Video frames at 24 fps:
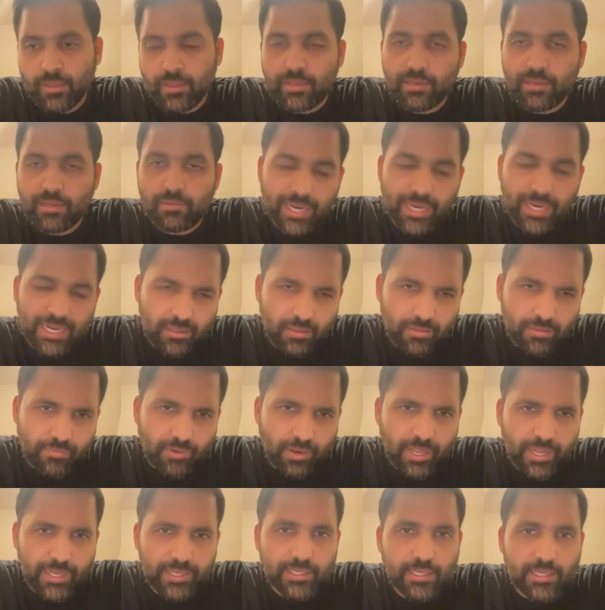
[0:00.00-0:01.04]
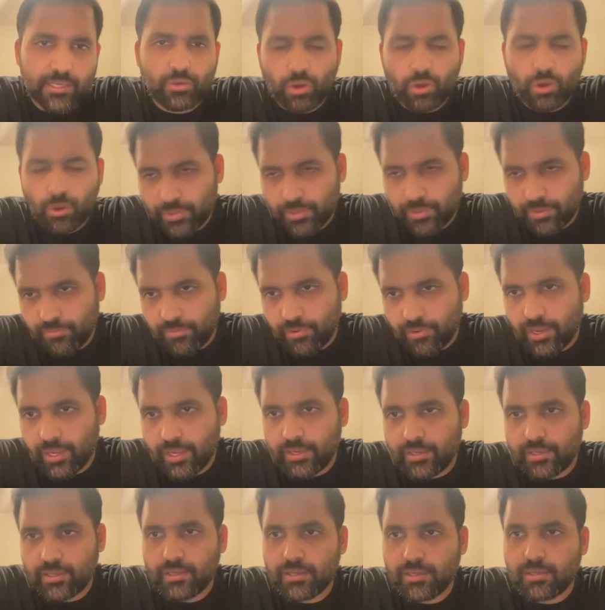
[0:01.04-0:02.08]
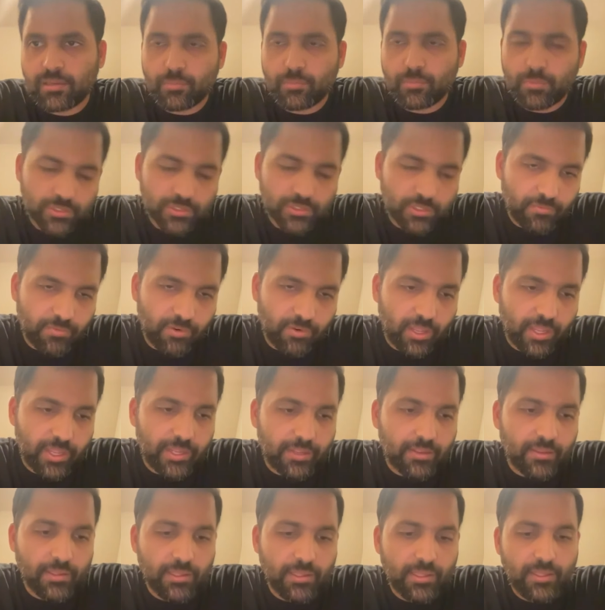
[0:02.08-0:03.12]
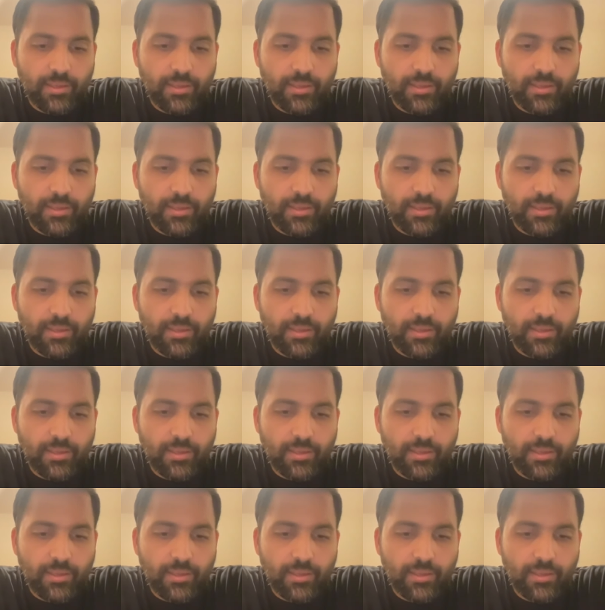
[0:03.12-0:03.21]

did medical flying, did corporate flying, did commercial flying,